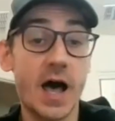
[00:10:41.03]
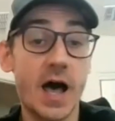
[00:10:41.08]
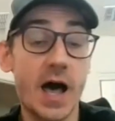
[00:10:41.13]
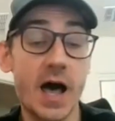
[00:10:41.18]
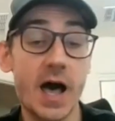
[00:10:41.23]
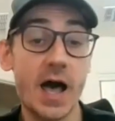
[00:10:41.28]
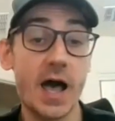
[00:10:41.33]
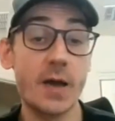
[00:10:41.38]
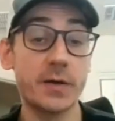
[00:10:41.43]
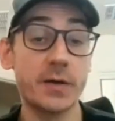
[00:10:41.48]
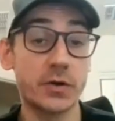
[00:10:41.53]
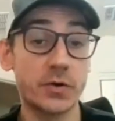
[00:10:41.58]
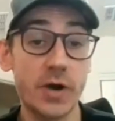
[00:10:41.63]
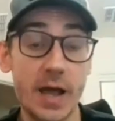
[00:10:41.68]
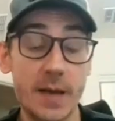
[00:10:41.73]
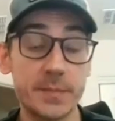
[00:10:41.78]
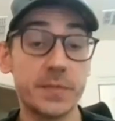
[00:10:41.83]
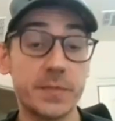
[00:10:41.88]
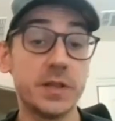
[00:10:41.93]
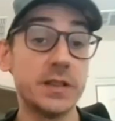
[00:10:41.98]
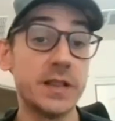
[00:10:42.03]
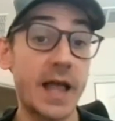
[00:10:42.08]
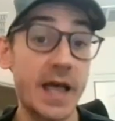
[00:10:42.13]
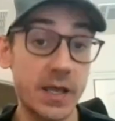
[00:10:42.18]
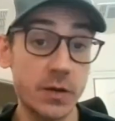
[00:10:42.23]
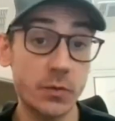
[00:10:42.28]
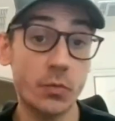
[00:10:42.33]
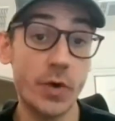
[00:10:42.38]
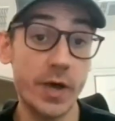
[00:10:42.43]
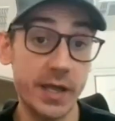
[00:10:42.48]
Uh, I grabbed
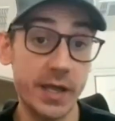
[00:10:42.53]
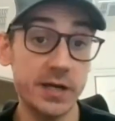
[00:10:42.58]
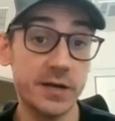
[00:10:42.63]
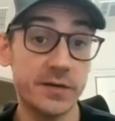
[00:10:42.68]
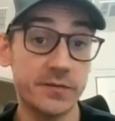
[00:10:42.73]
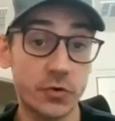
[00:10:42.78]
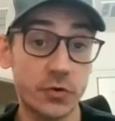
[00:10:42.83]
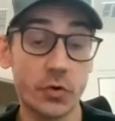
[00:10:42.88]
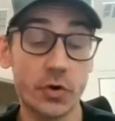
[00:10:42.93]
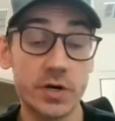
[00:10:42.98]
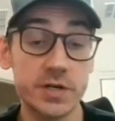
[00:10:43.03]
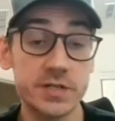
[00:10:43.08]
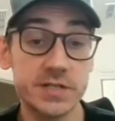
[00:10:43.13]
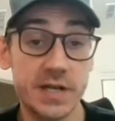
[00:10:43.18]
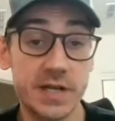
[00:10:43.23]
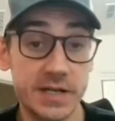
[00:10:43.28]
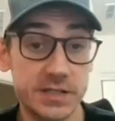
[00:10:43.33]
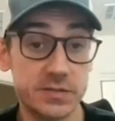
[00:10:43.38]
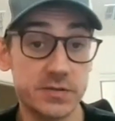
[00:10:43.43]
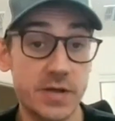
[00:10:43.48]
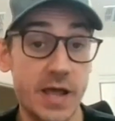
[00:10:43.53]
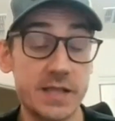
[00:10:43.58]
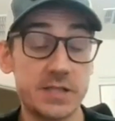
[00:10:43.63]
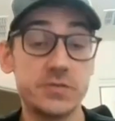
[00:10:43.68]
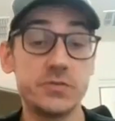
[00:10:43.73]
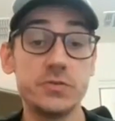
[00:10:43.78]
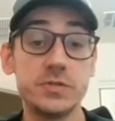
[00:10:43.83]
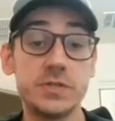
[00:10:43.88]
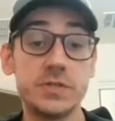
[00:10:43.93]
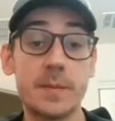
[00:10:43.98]
lightweight, of course, and I just
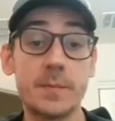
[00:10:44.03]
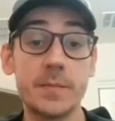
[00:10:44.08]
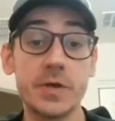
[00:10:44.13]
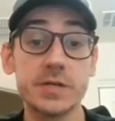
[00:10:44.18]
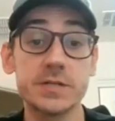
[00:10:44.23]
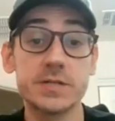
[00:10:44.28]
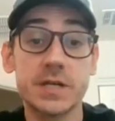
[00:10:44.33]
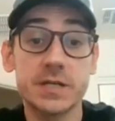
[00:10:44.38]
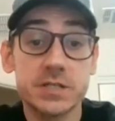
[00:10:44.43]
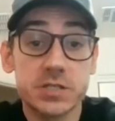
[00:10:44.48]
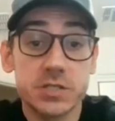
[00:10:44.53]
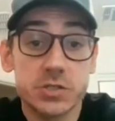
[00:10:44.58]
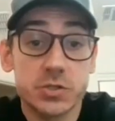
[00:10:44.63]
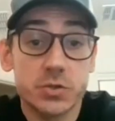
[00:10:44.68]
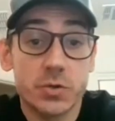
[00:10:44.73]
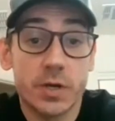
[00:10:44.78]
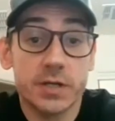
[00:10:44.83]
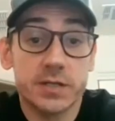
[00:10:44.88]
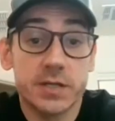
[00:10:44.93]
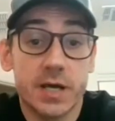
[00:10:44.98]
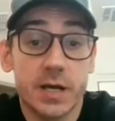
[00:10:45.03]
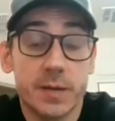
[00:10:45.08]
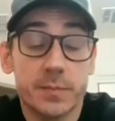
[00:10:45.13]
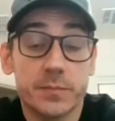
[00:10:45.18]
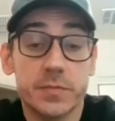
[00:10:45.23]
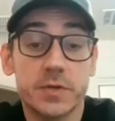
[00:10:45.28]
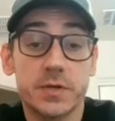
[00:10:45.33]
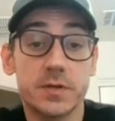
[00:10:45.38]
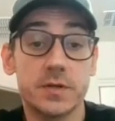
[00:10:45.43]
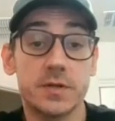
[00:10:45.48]
had two dumbbells and I just shrugged
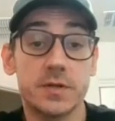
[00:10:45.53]
up.